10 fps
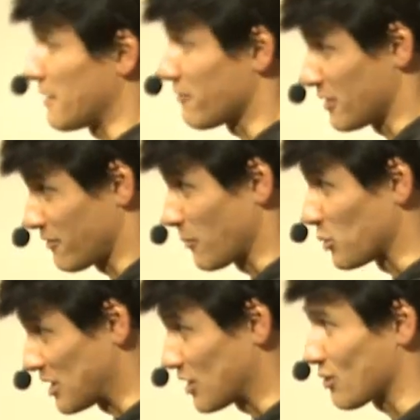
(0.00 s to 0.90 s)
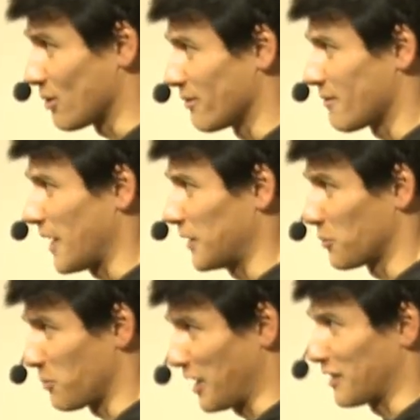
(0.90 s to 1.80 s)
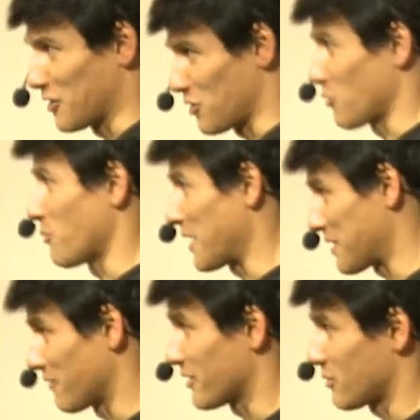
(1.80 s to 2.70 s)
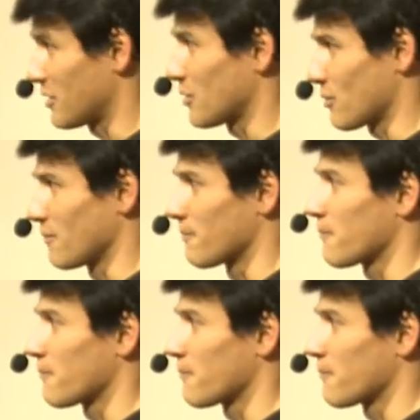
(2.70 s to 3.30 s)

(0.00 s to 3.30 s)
even if I'm a teacher, I don't pay attention to myself as a teacher.